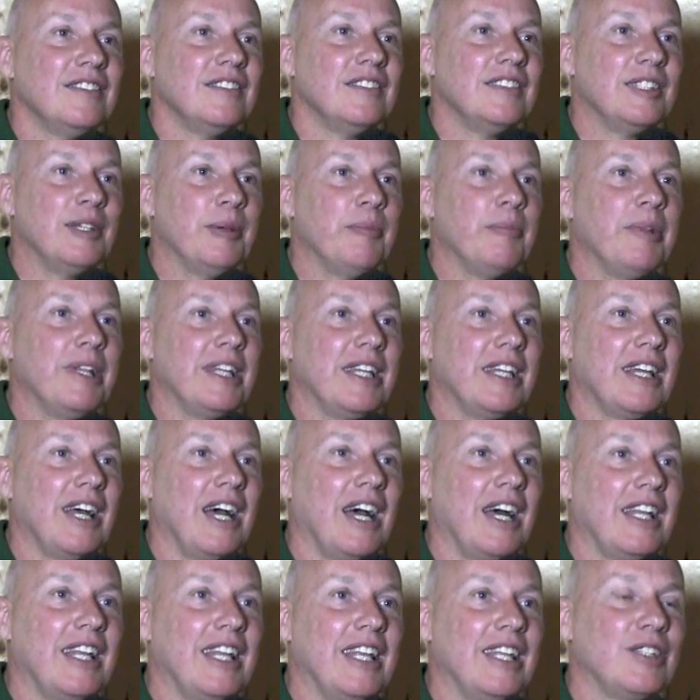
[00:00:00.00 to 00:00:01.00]
Simply,
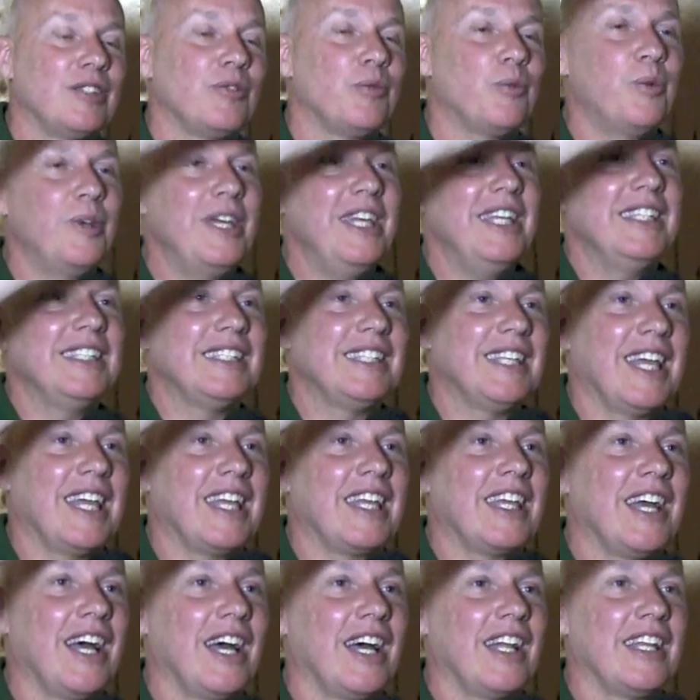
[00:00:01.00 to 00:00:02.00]
God is. We say
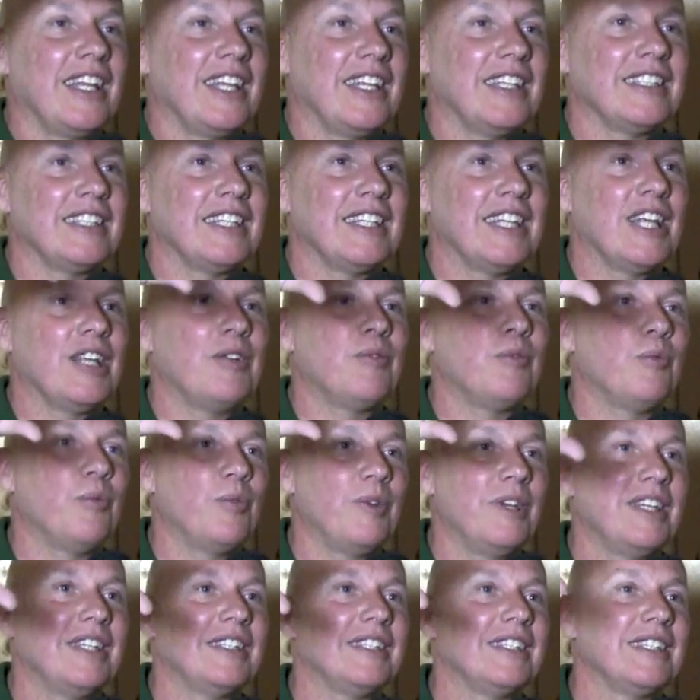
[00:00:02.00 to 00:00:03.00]
God is, and then
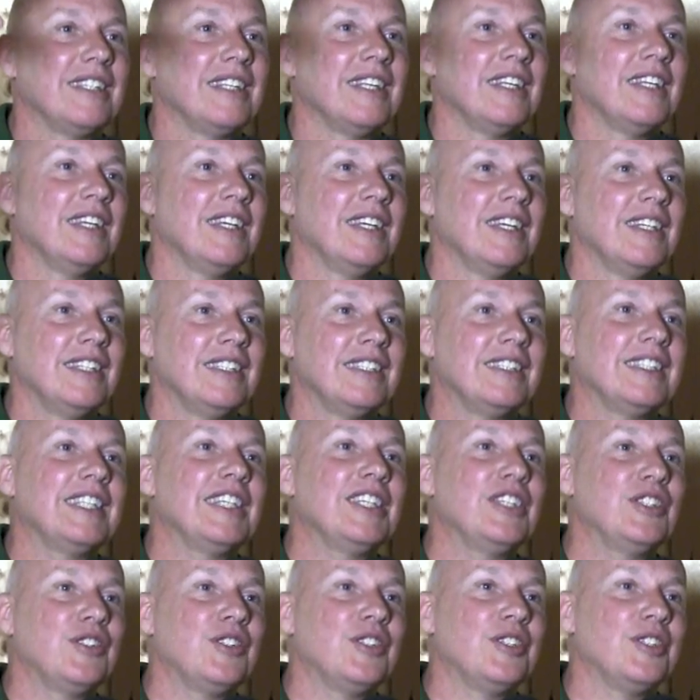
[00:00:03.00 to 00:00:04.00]
we
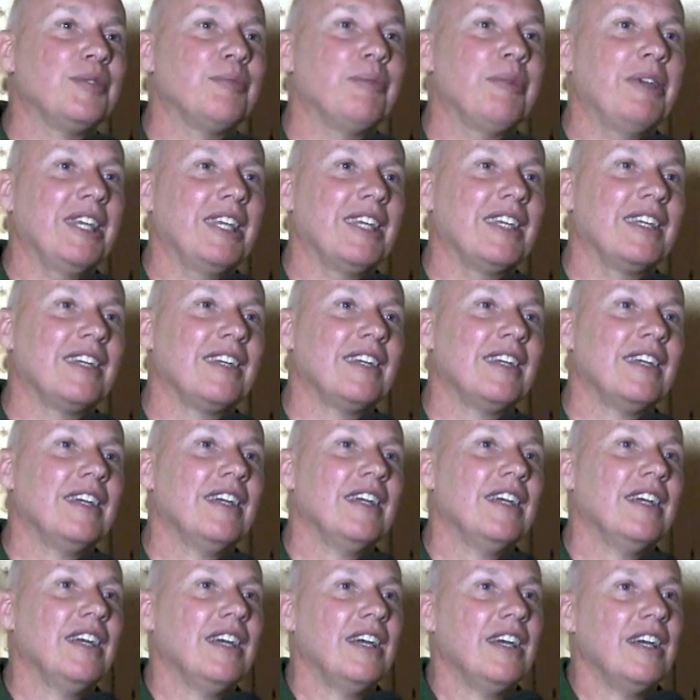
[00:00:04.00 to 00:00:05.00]
cease to speak.
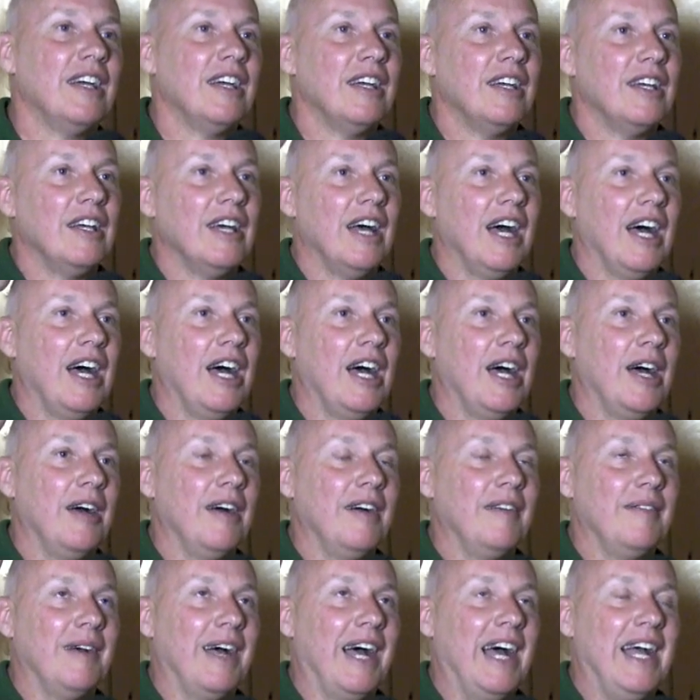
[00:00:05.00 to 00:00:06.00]
Uh,
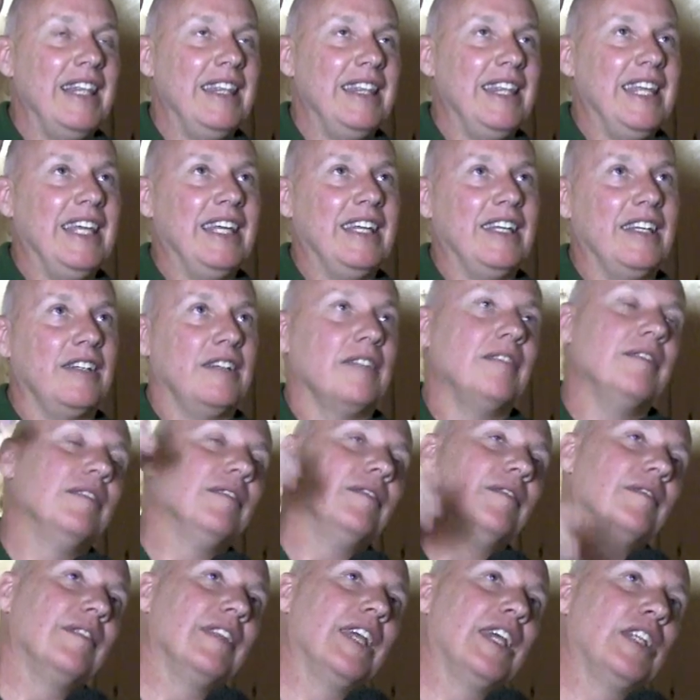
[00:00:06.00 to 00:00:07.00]
I think
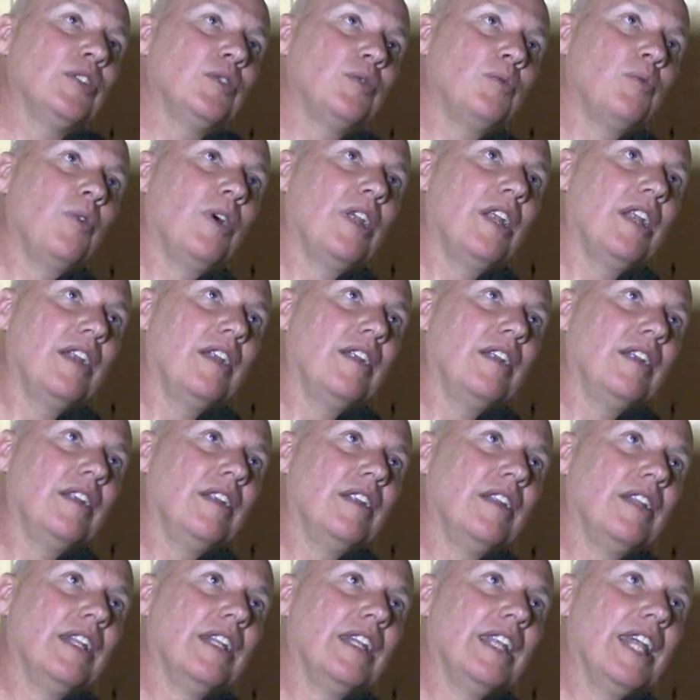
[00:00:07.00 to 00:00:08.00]
that's what
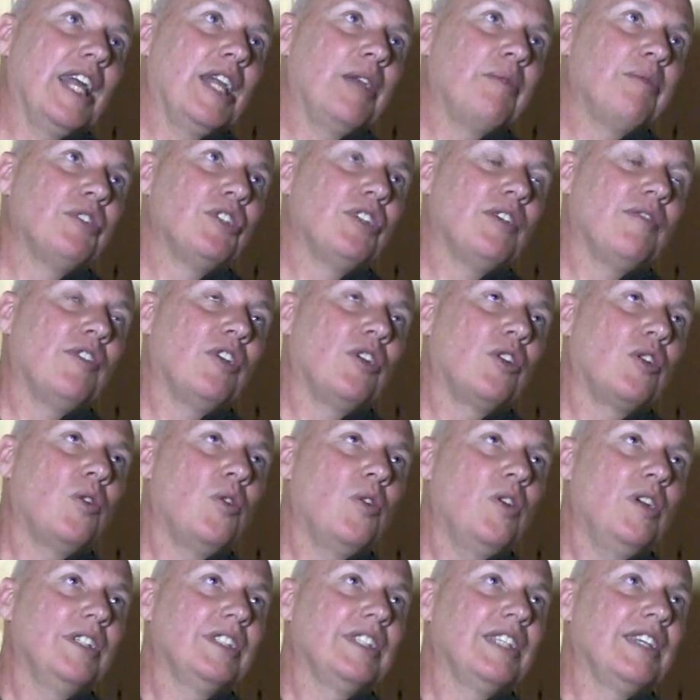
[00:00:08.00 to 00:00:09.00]
the language of the
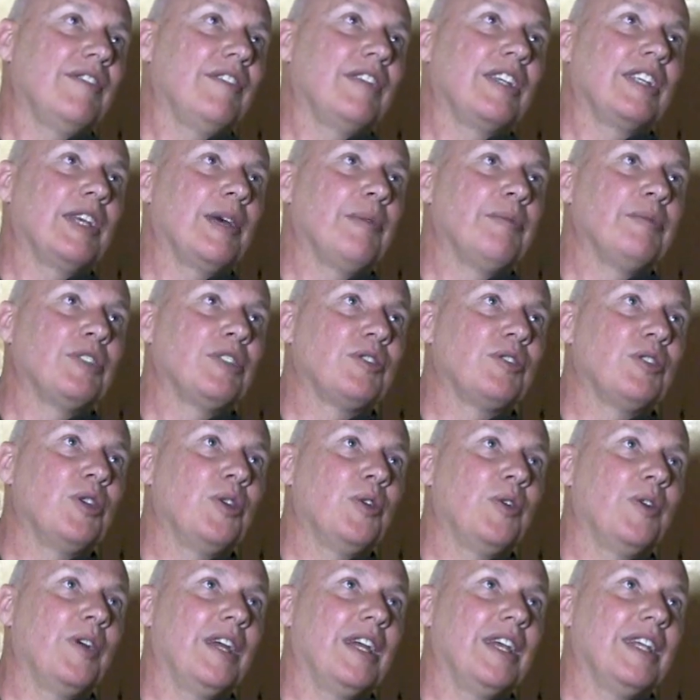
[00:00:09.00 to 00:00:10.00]
Course even comes
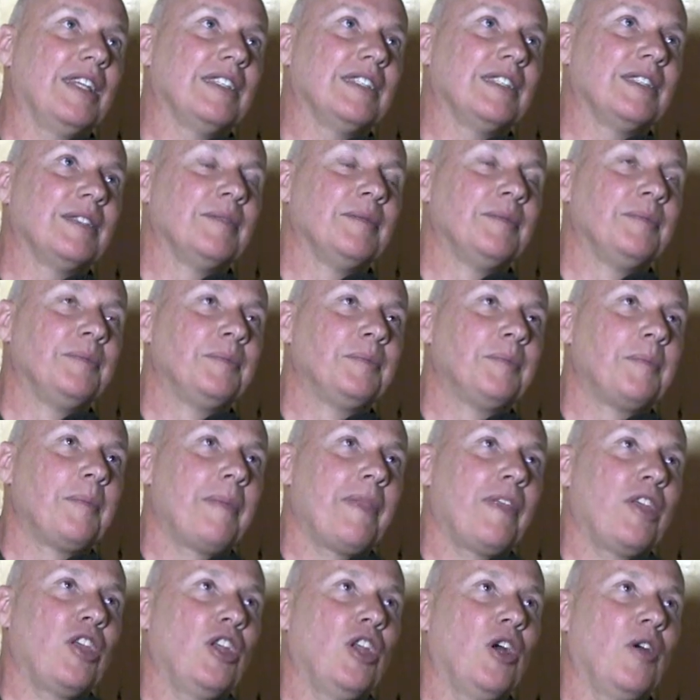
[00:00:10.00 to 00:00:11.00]
through, is,
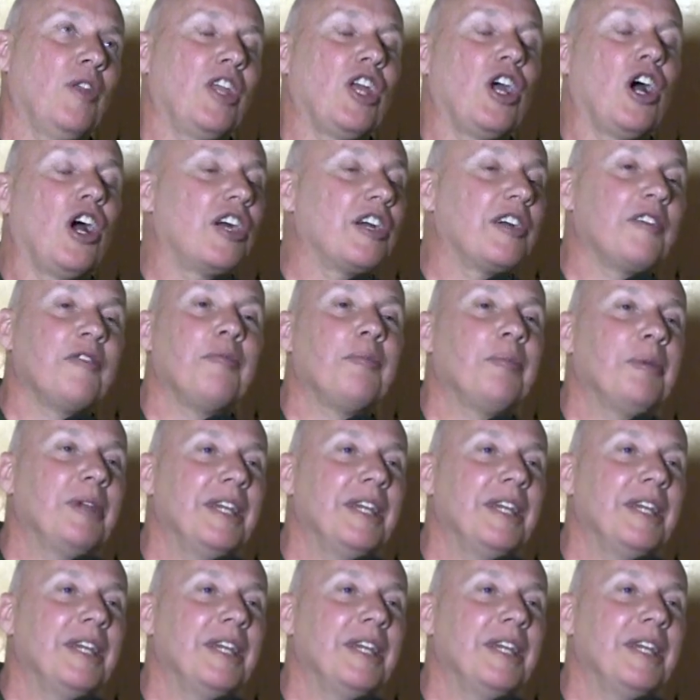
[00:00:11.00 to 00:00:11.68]
you know, the Ark of